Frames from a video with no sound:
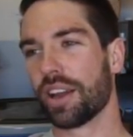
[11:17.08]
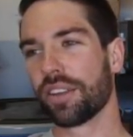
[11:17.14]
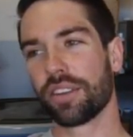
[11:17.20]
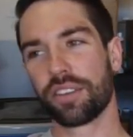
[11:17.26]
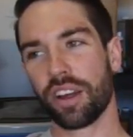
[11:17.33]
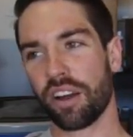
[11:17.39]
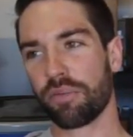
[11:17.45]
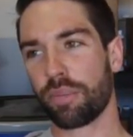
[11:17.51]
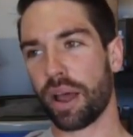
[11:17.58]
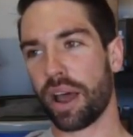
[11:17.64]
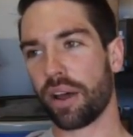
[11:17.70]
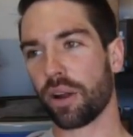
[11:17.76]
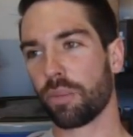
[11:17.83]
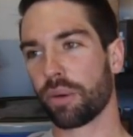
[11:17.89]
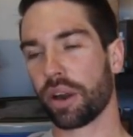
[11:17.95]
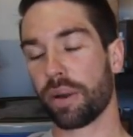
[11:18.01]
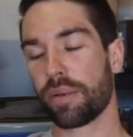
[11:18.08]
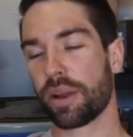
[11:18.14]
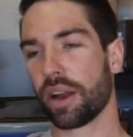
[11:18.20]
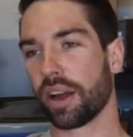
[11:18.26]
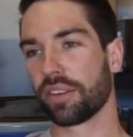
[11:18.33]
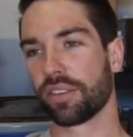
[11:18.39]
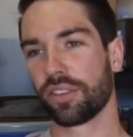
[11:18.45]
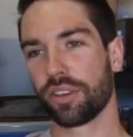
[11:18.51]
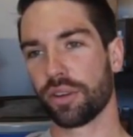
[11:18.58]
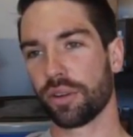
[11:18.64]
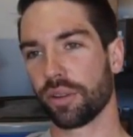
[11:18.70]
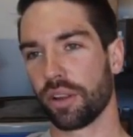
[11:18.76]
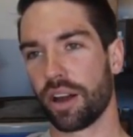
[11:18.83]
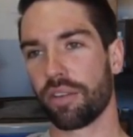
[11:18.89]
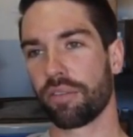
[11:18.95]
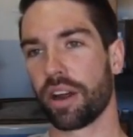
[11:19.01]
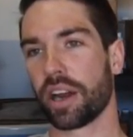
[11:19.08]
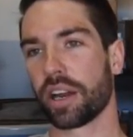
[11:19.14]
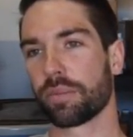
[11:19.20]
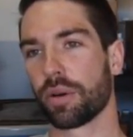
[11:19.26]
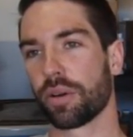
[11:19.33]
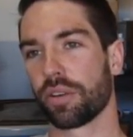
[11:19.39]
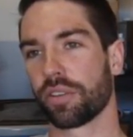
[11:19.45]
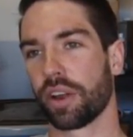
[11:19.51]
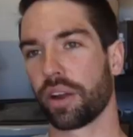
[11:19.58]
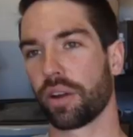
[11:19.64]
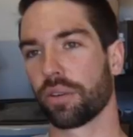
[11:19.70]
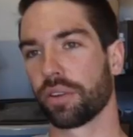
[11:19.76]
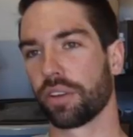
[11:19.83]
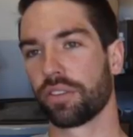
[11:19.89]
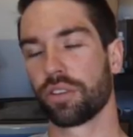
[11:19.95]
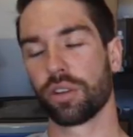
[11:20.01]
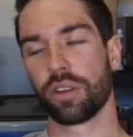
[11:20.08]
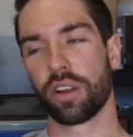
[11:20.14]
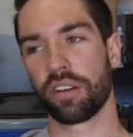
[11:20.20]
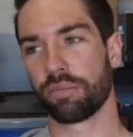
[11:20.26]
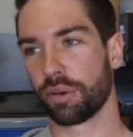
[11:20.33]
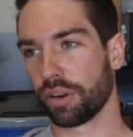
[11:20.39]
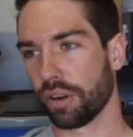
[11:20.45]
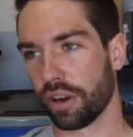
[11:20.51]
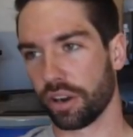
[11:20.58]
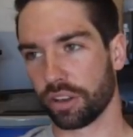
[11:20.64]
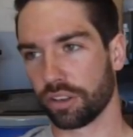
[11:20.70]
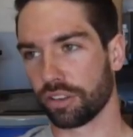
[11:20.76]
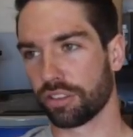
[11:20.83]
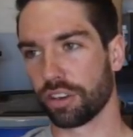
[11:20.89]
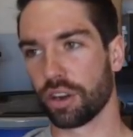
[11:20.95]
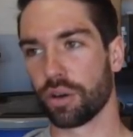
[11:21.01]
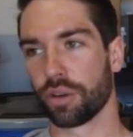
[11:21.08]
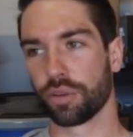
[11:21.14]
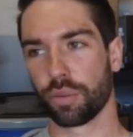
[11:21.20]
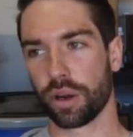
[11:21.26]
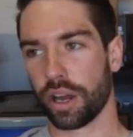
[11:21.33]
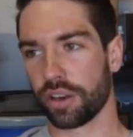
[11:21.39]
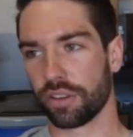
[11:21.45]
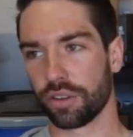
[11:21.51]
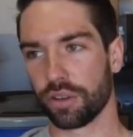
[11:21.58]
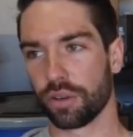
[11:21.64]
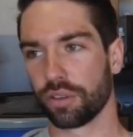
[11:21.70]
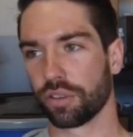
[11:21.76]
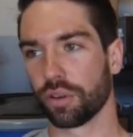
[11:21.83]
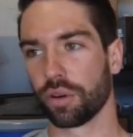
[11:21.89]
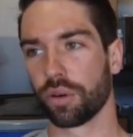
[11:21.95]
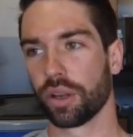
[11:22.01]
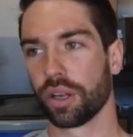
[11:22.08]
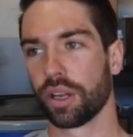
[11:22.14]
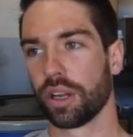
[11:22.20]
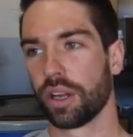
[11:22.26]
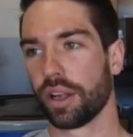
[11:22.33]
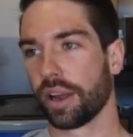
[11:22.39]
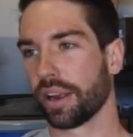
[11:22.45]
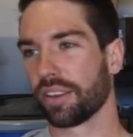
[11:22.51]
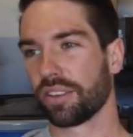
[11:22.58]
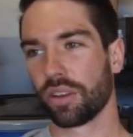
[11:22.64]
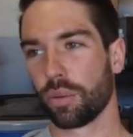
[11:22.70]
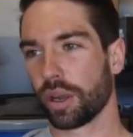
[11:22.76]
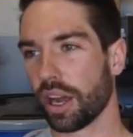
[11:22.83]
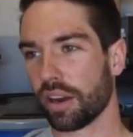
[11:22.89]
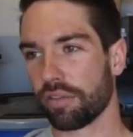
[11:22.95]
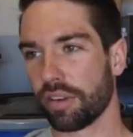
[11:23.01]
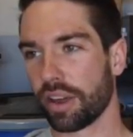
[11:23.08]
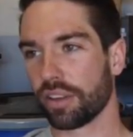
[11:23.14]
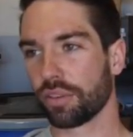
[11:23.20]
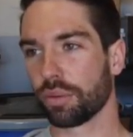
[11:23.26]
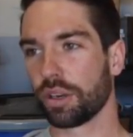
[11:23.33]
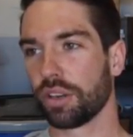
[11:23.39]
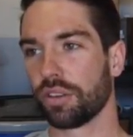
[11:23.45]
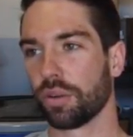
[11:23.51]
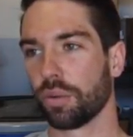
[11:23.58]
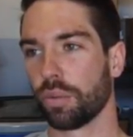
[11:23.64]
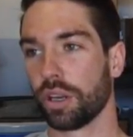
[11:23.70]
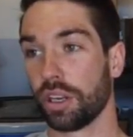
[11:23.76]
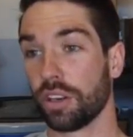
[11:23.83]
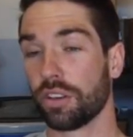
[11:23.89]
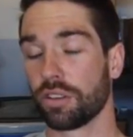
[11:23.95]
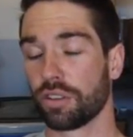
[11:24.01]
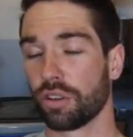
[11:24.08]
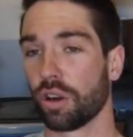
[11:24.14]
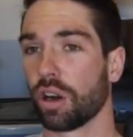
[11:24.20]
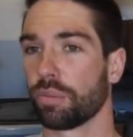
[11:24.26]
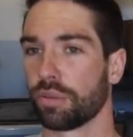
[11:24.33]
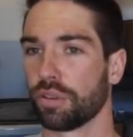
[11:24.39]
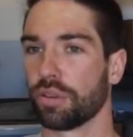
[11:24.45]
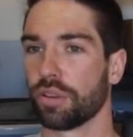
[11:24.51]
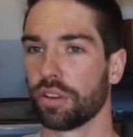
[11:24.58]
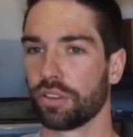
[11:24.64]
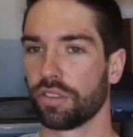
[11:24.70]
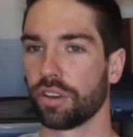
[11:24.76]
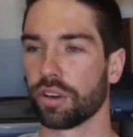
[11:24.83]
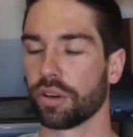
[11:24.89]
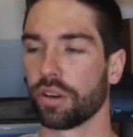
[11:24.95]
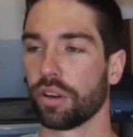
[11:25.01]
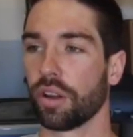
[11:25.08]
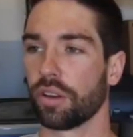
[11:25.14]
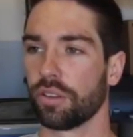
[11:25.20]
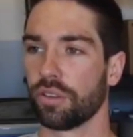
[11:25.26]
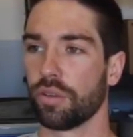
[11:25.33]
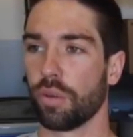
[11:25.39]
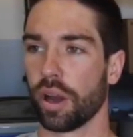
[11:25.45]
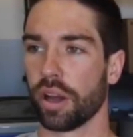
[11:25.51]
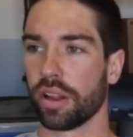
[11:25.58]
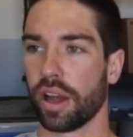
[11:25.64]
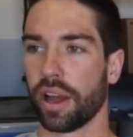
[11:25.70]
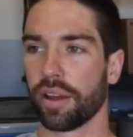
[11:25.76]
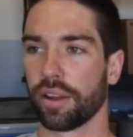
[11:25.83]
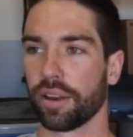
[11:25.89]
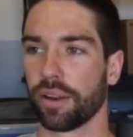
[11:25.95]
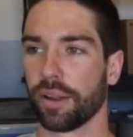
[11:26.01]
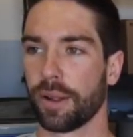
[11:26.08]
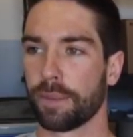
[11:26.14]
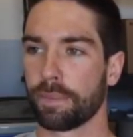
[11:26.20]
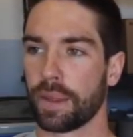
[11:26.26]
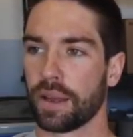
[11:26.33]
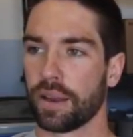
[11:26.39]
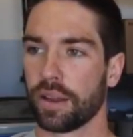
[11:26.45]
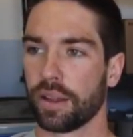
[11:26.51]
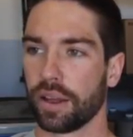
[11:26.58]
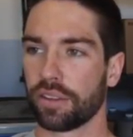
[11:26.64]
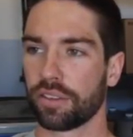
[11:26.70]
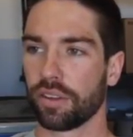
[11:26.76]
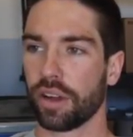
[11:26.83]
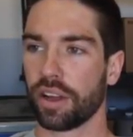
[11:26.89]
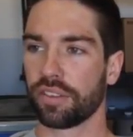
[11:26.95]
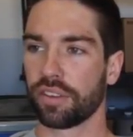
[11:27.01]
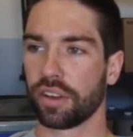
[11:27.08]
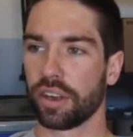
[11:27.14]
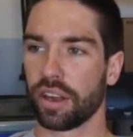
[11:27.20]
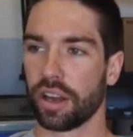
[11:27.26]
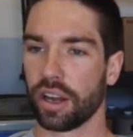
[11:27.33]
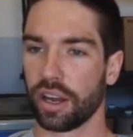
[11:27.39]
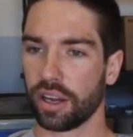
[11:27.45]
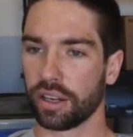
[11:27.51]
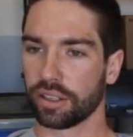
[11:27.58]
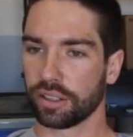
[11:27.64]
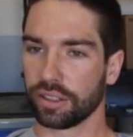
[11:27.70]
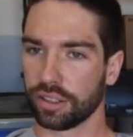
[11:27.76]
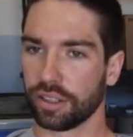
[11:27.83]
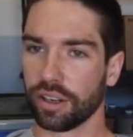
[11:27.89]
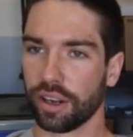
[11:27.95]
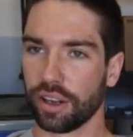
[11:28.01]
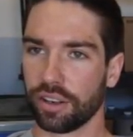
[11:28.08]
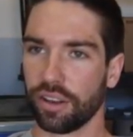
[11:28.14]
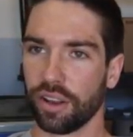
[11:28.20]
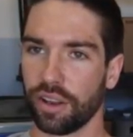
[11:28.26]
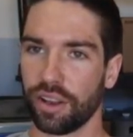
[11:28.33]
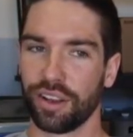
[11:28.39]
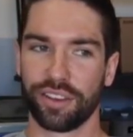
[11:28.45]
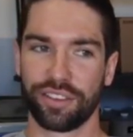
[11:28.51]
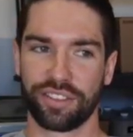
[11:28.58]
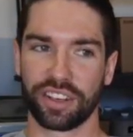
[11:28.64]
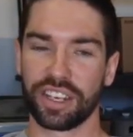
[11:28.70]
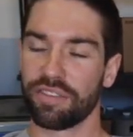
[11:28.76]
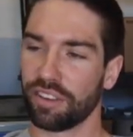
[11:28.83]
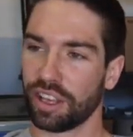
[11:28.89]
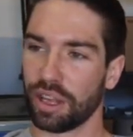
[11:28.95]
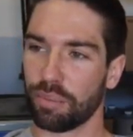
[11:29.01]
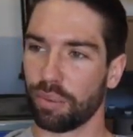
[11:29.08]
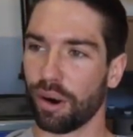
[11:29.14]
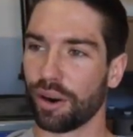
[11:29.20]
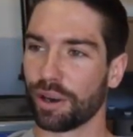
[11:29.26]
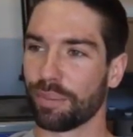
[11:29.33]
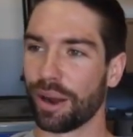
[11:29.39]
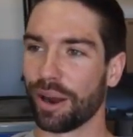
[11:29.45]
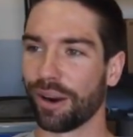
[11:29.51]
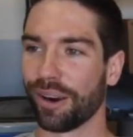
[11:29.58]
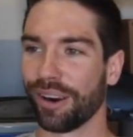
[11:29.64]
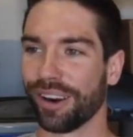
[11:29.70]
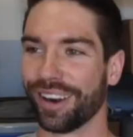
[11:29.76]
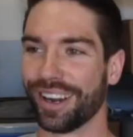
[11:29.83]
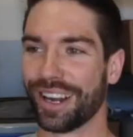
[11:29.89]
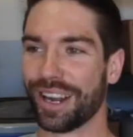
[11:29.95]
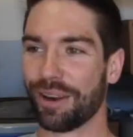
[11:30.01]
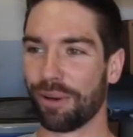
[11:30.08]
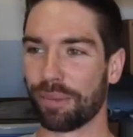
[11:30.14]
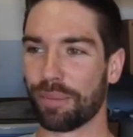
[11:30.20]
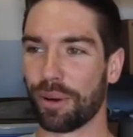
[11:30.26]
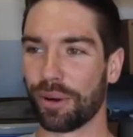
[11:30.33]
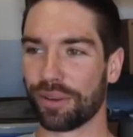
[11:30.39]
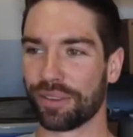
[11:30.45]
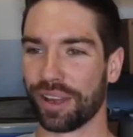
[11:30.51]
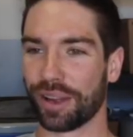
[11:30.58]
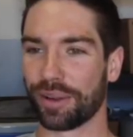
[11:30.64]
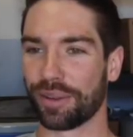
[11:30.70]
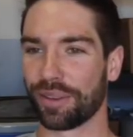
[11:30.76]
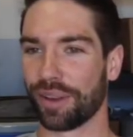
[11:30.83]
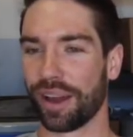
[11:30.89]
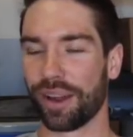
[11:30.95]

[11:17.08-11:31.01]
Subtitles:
a tough battle, but I mean, I still love riding motorcycles. I still love putting on a good show. It's what I do. So like I said, we got events we need to show up to this year and do well at. And that still has a significant part in my heart with motorcycles. So